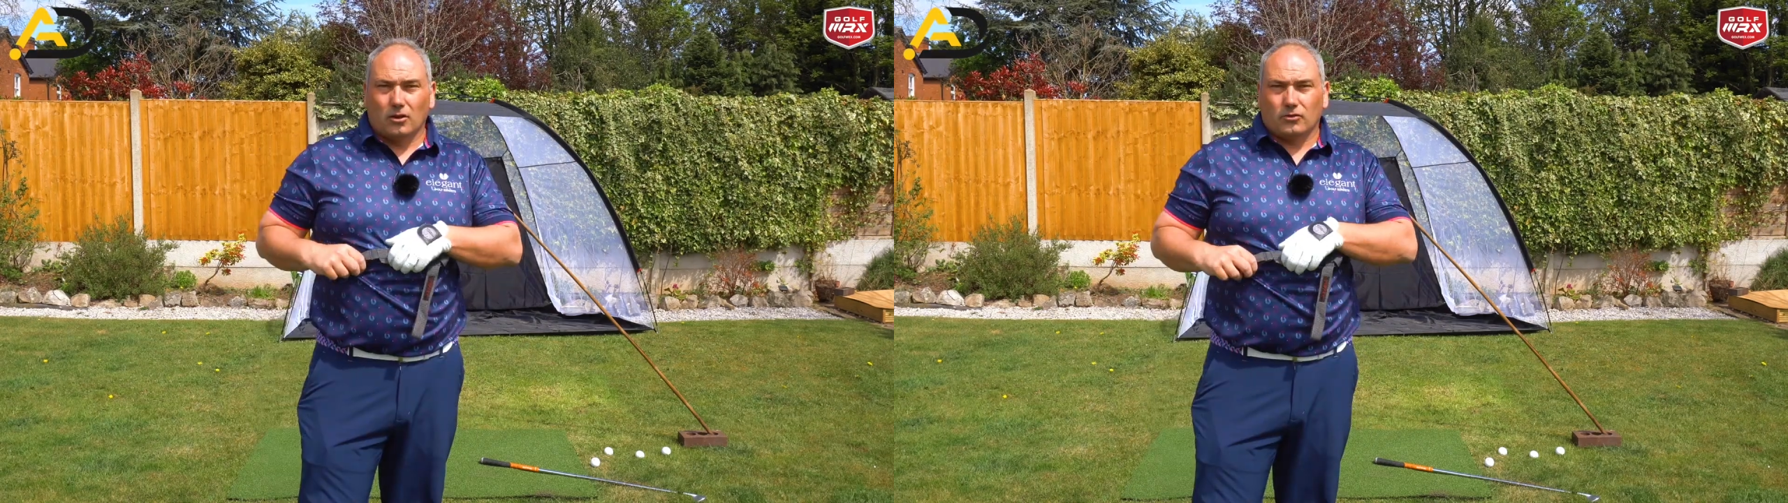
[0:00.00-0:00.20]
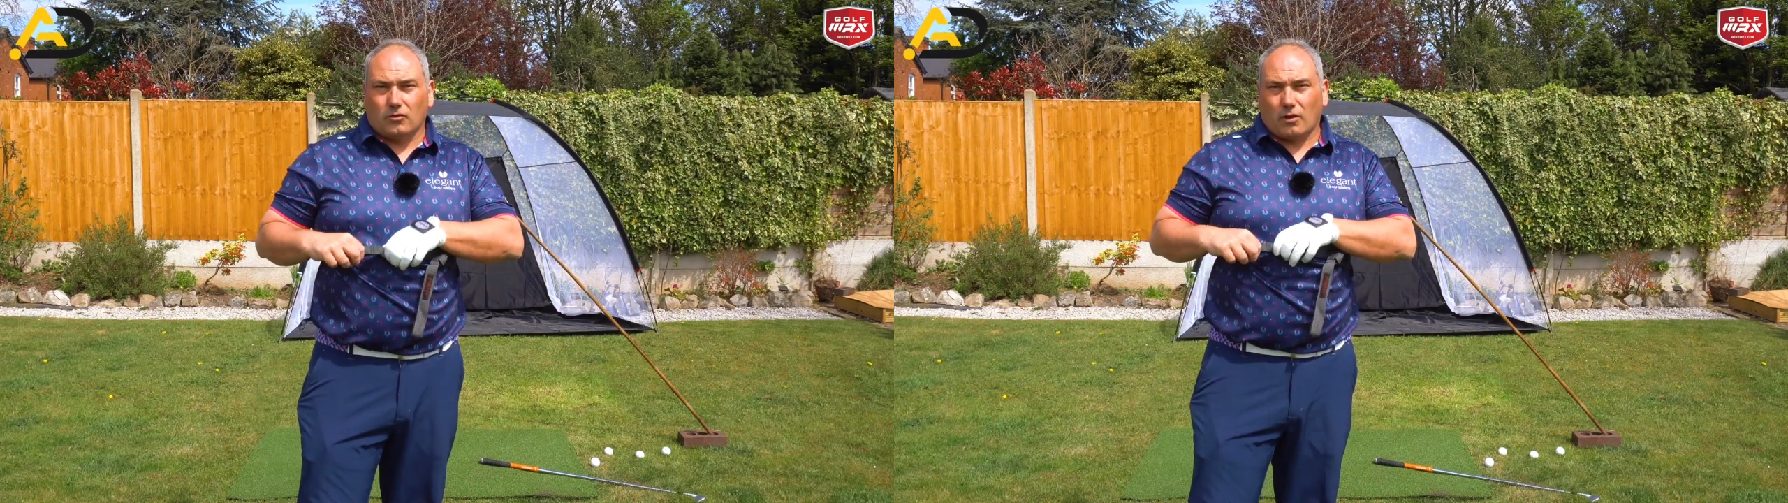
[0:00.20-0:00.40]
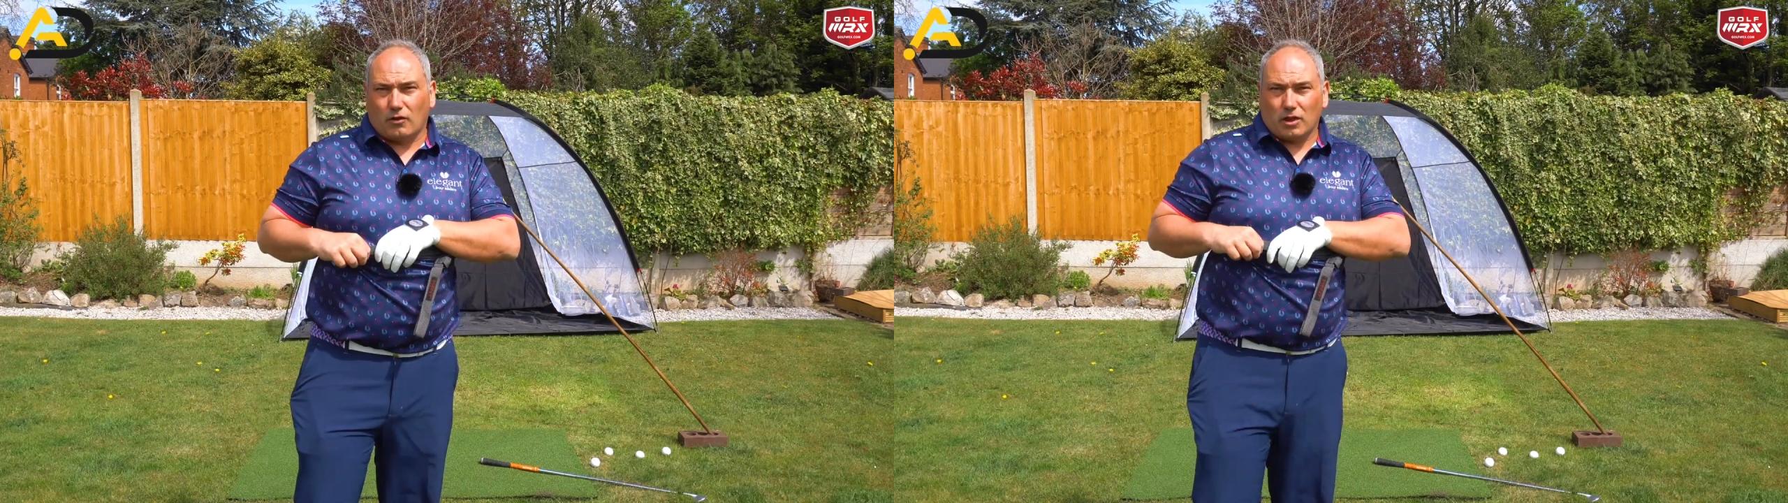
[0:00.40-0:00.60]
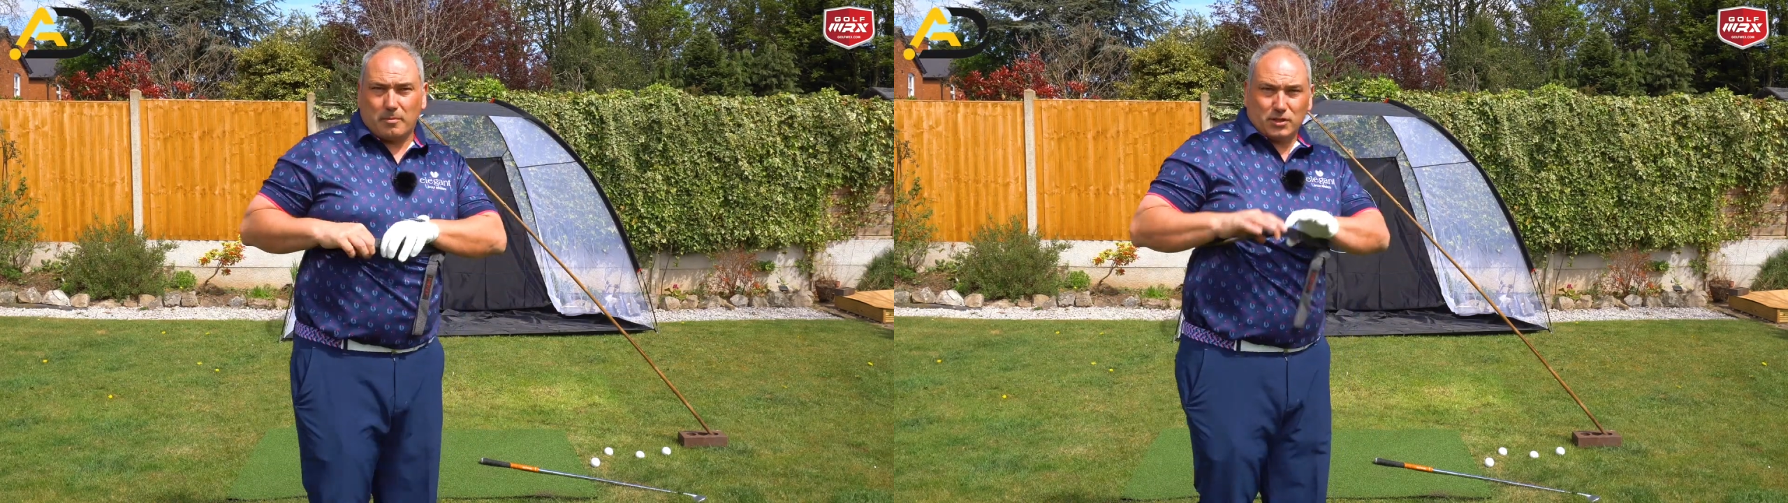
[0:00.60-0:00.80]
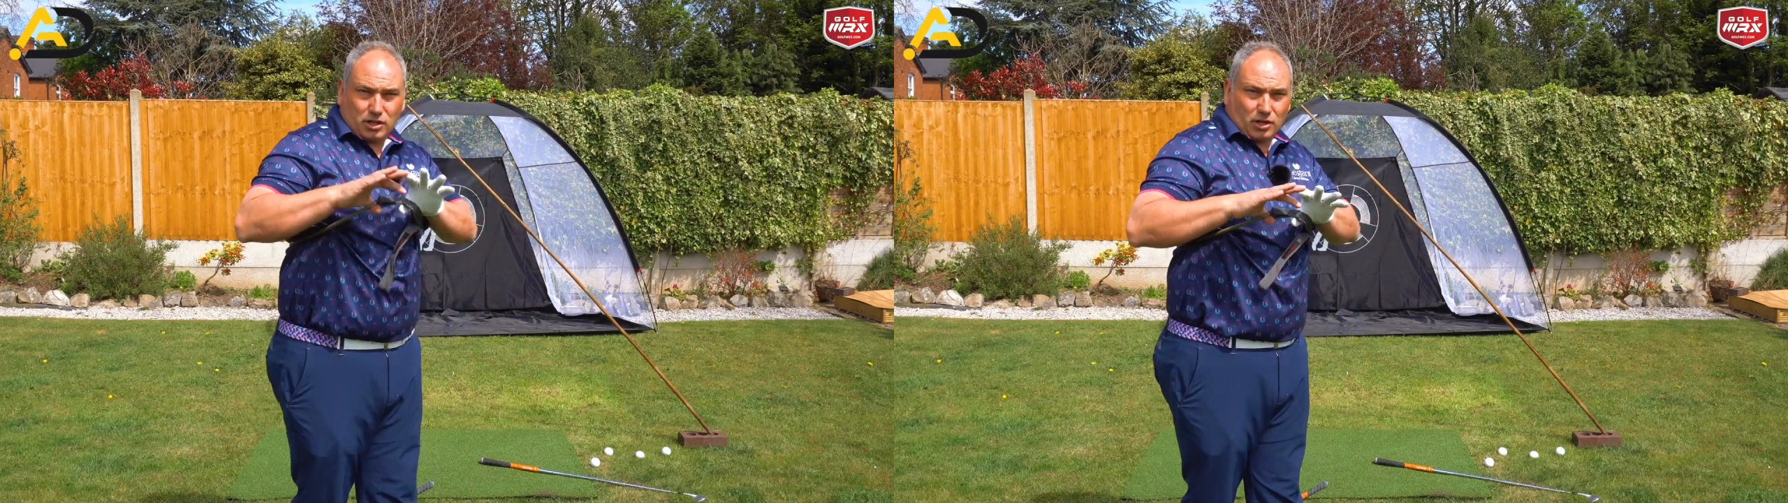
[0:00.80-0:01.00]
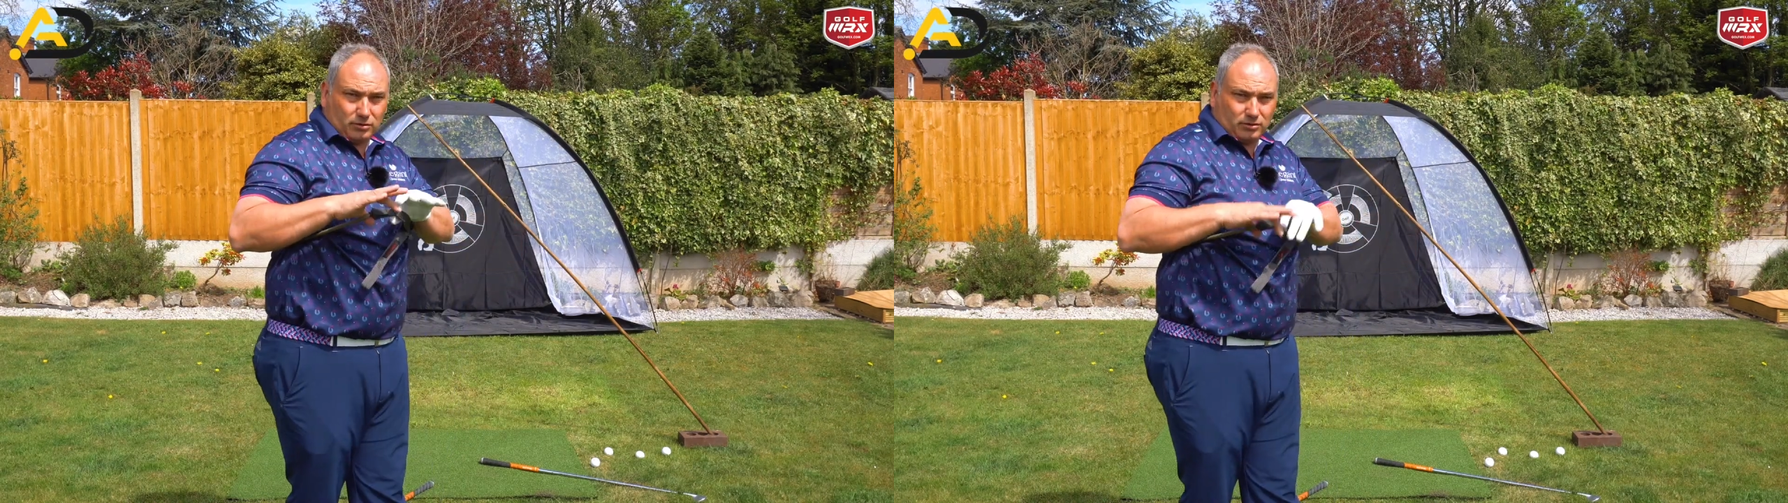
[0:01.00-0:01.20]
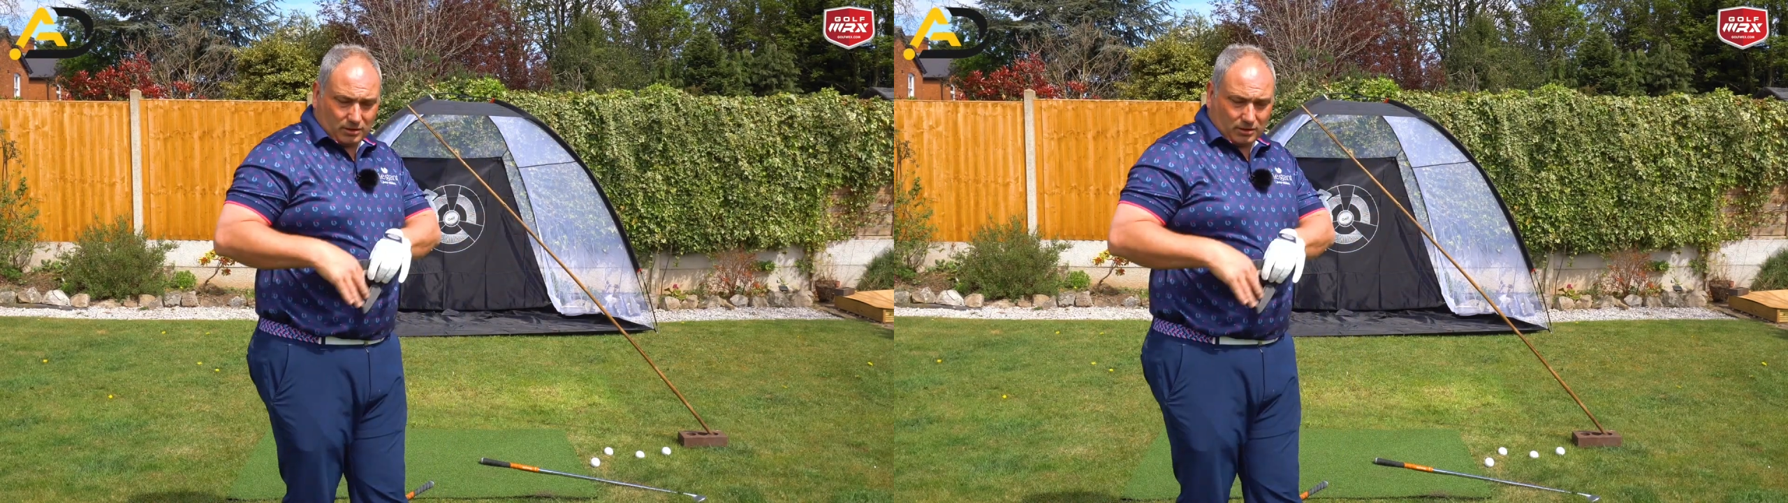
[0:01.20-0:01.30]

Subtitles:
So I've got the bungee on